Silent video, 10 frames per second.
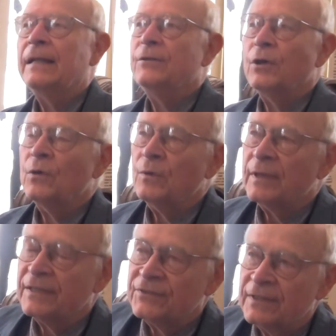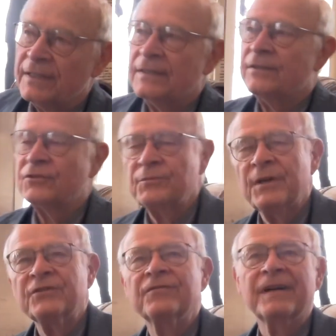No, there's a
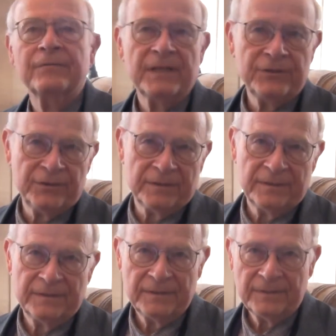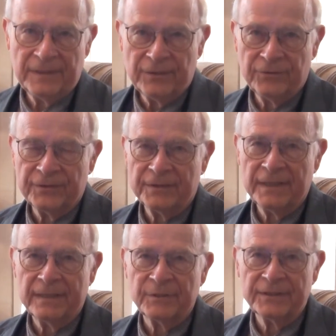special foundation that owns it, the
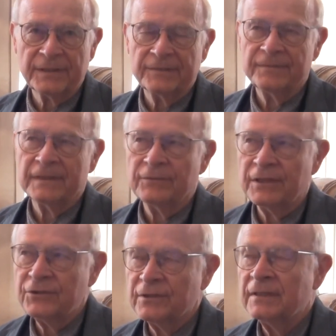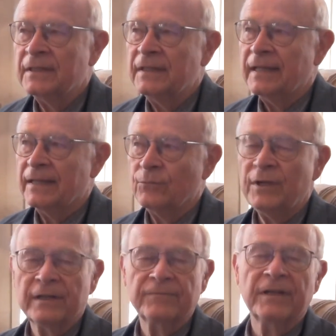Amistad Foundation. And
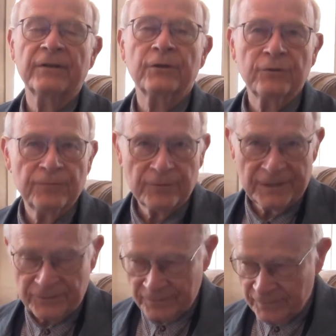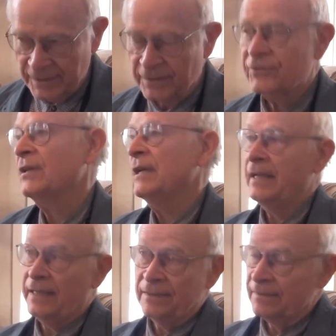we are very good friends of theirs,
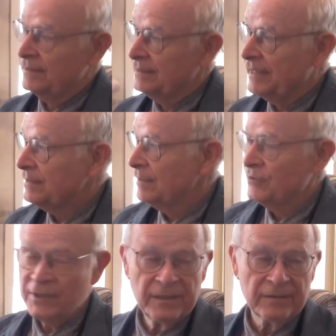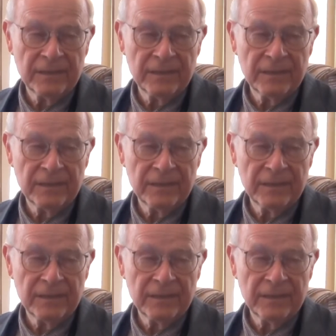and it comes here a